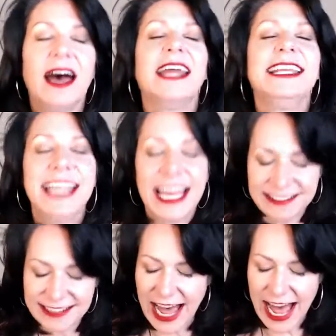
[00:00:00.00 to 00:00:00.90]
Yes,
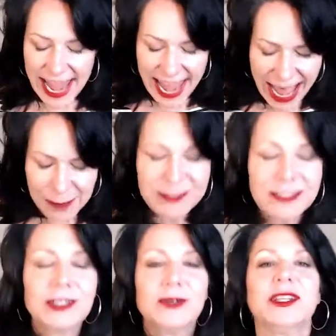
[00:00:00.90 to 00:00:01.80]
I
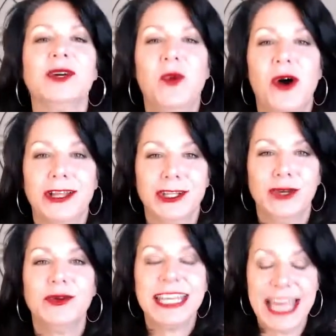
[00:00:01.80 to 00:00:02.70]
absolutely want you
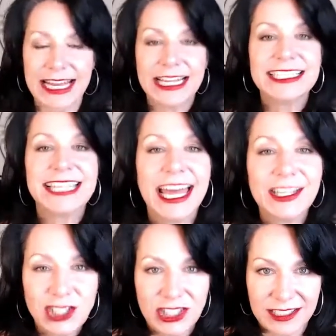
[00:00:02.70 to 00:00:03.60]
to get
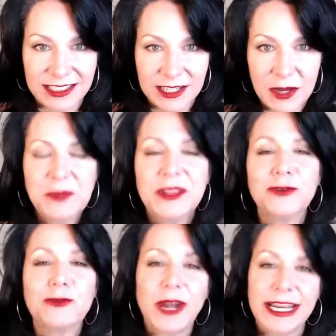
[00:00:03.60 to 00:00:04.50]
attention, but the
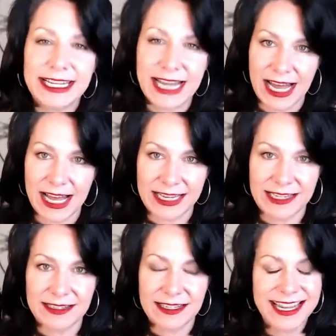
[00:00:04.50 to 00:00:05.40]
right kind.
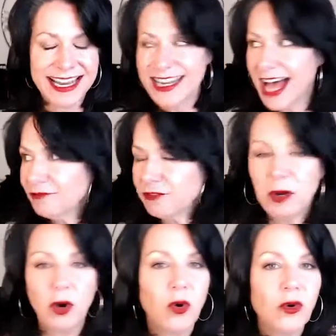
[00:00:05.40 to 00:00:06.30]
Not from a
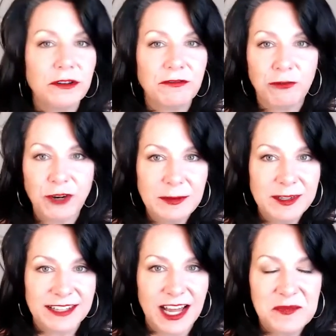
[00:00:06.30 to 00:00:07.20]
horde of freebie
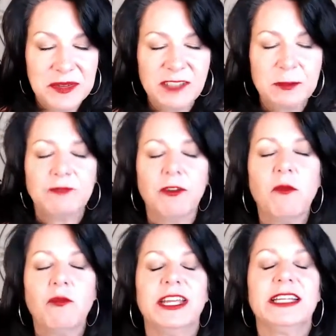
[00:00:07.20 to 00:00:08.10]
zombies, but from
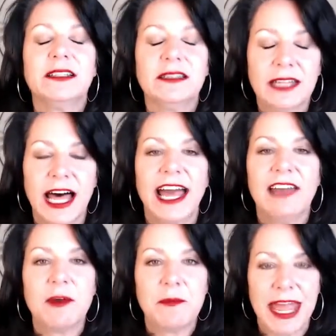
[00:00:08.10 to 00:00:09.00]
real live
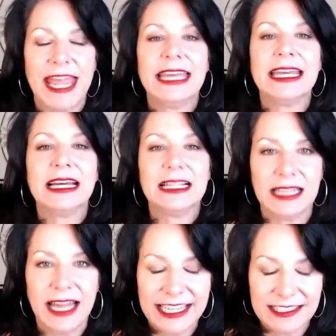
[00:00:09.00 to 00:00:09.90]
paying
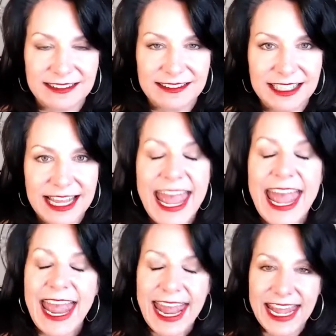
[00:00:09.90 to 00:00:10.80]
clients.
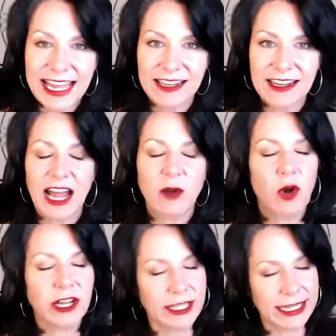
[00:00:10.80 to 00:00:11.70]
And I
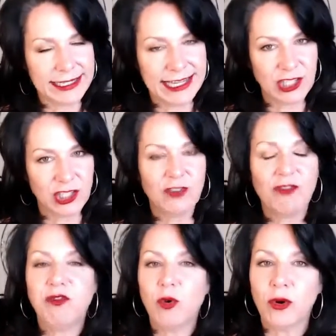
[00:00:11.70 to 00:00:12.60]
want you to get attention
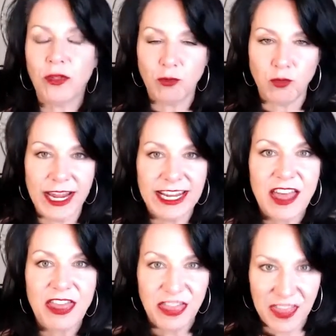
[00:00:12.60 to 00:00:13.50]
for the right
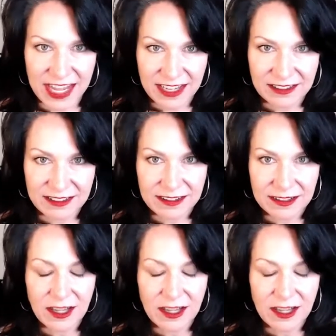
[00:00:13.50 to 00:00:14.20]
things.